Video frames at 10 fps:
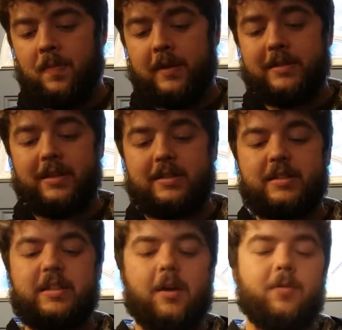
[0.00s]
This is
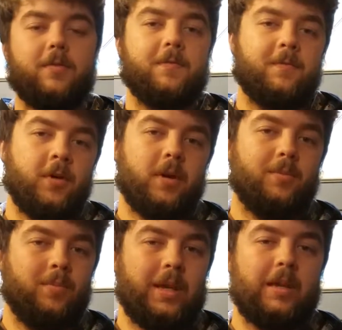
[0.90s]
a 7-foot
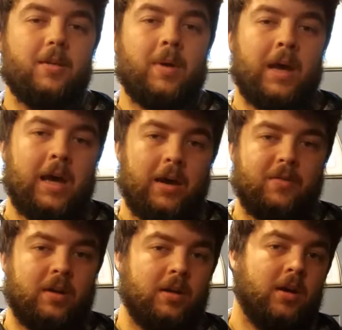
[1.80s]
medium
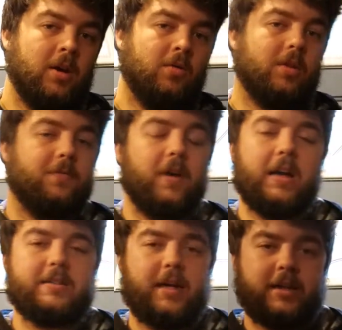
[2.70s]
heavy with a
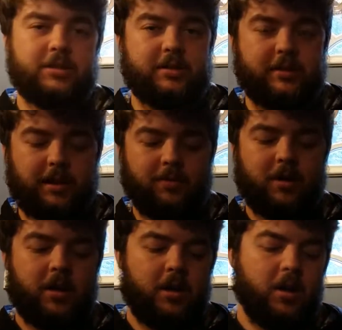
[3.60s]
fast action tip.
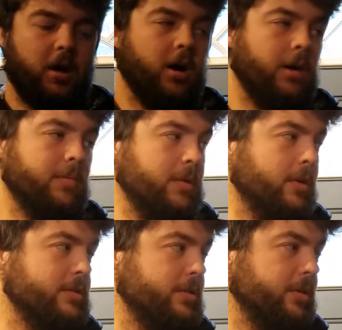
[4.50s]

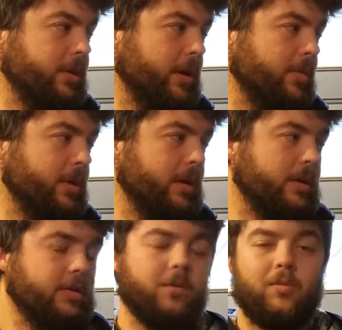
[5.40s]
So you're able to
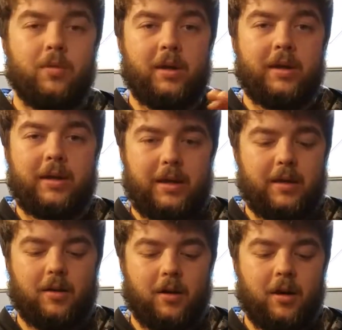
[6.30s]
really
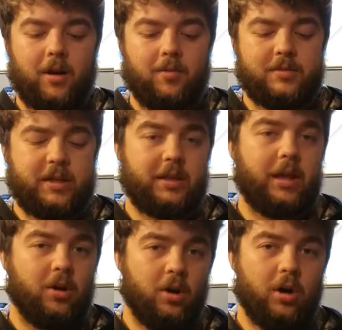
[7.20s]
get set
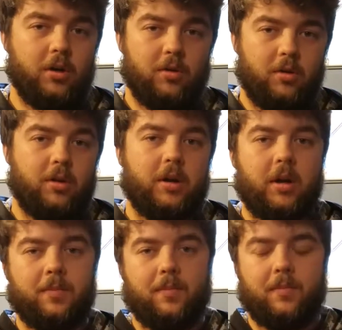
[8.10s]
that hook
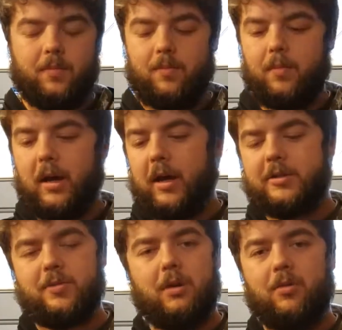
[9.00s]
on
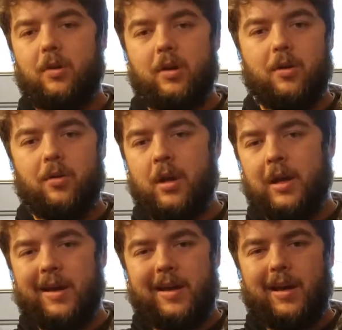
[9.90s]
bass whenever the
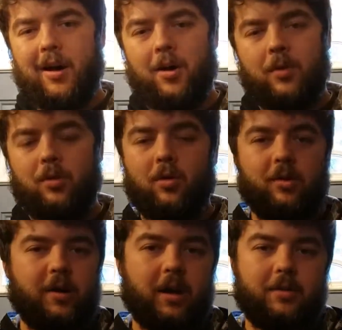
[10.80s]

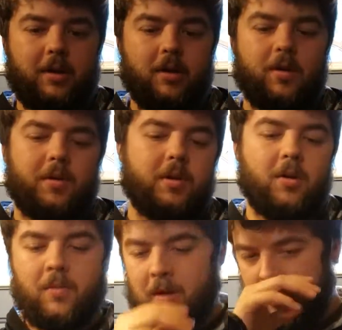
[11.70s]
lure's out there,
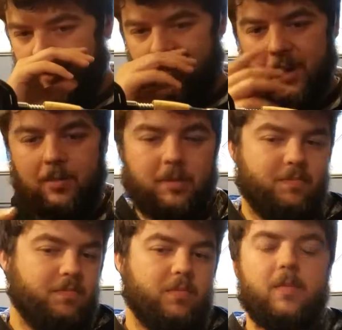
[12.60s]
maybe
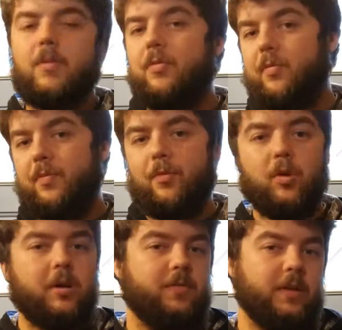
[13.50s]

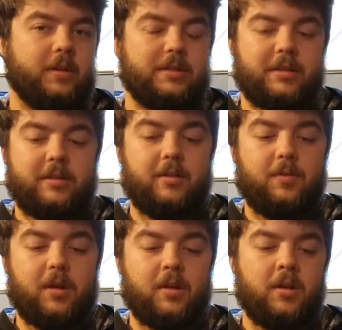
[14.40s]
40, 50, 60
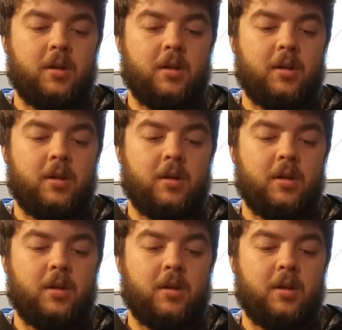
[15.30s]
feet.